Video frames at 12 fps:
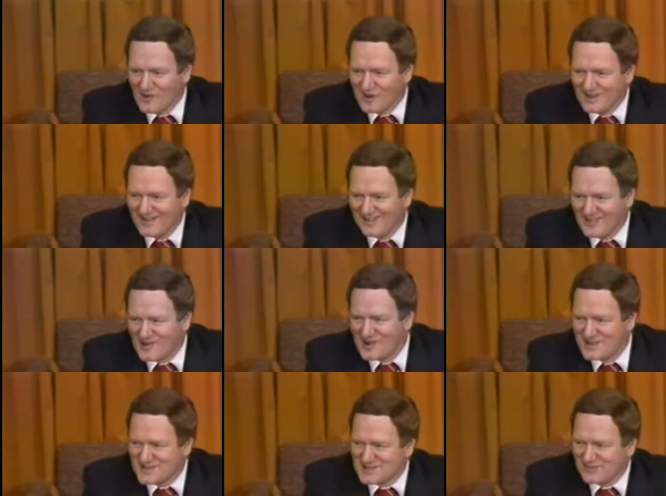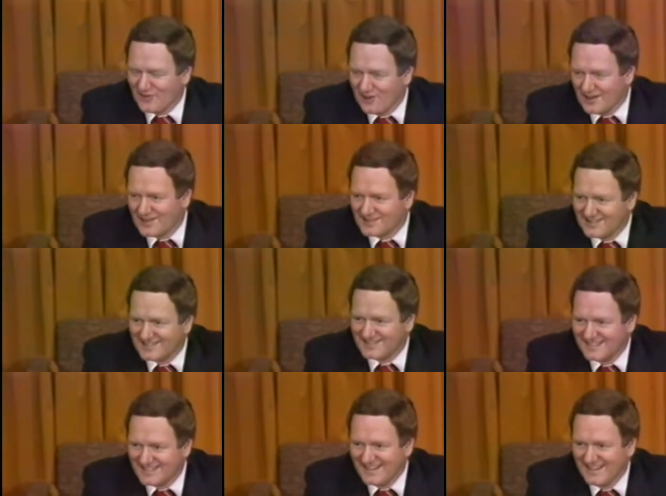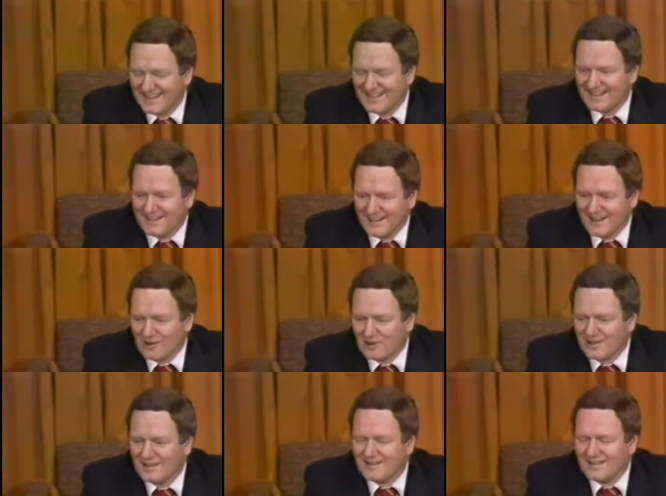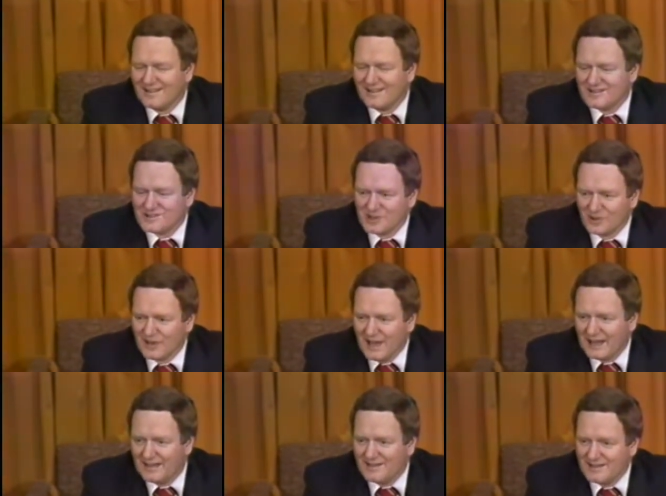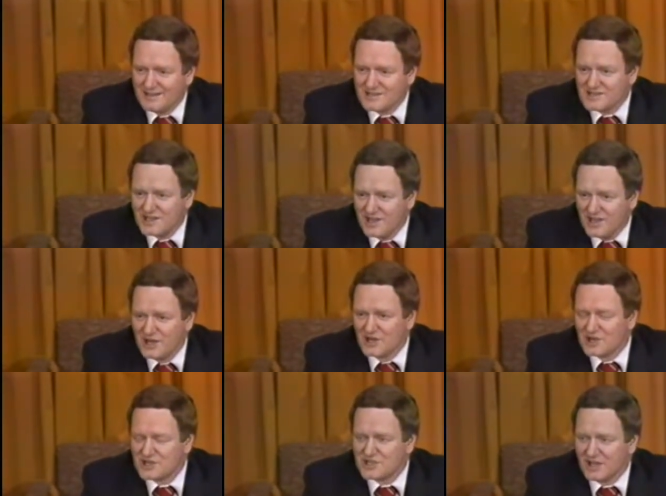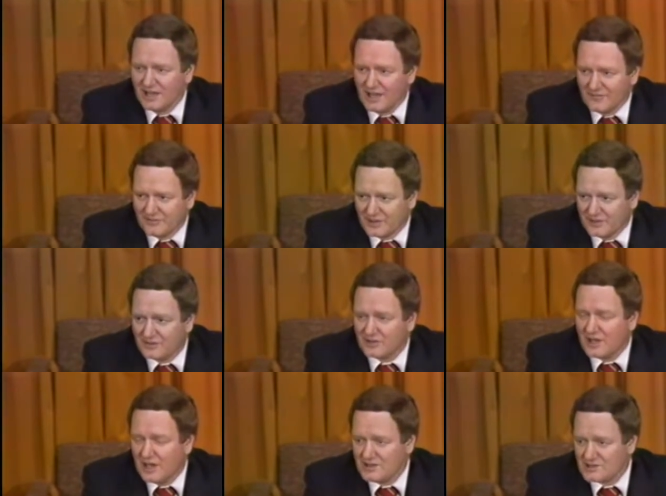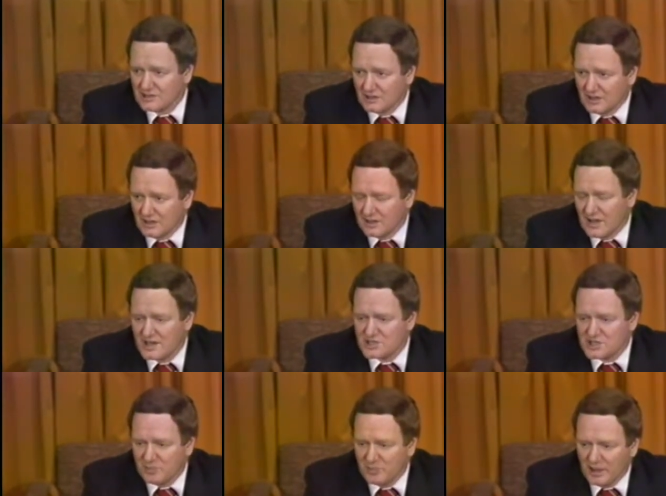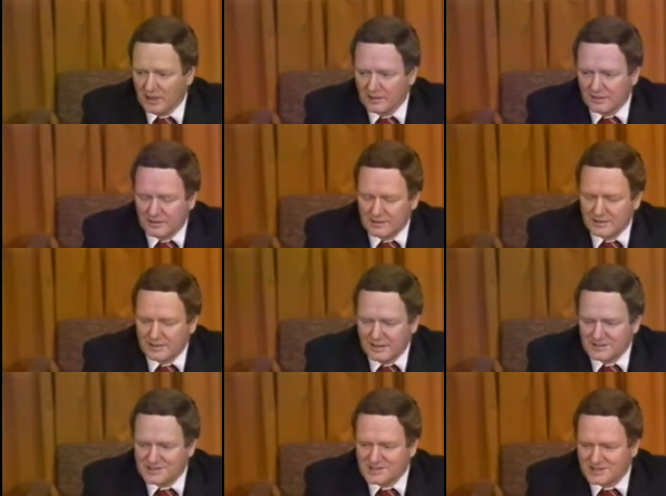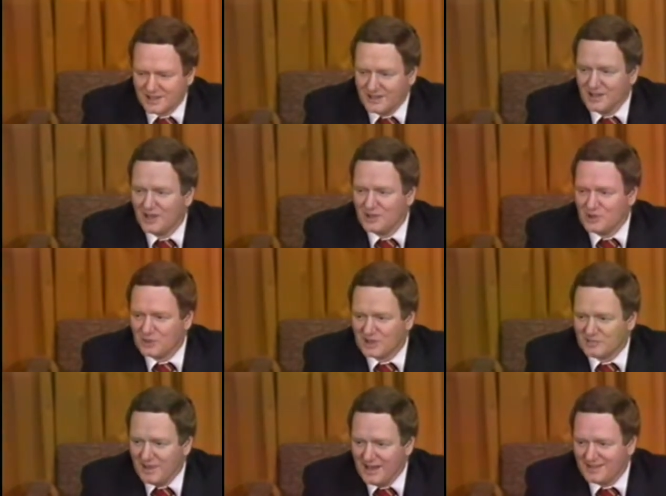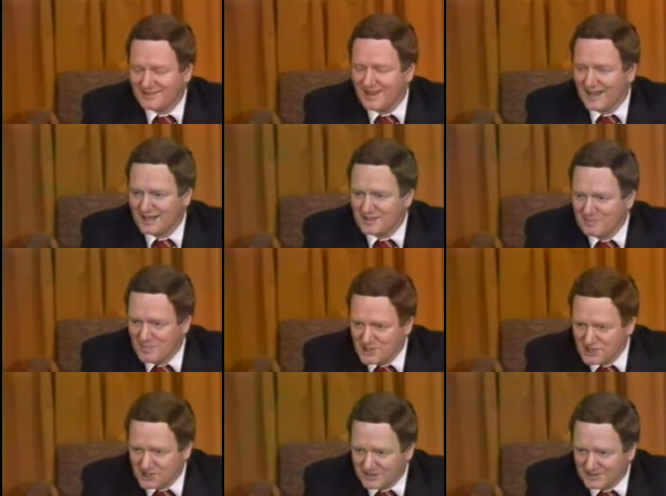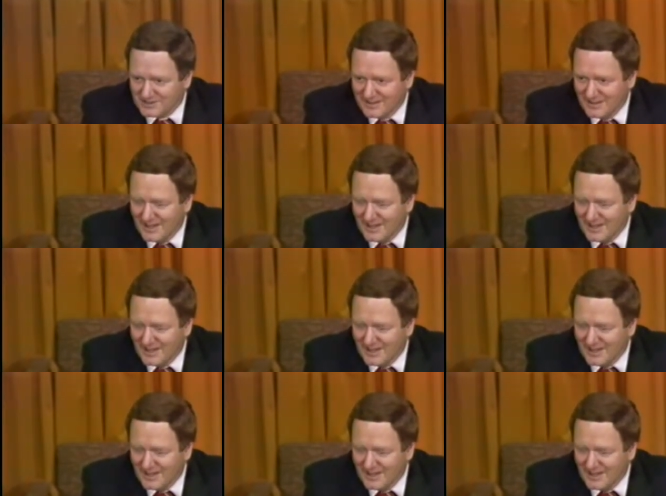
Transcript: or, or his father. Now, so that is hearsay evidence. Case law, La Chapelle and other cases say you can make that admission,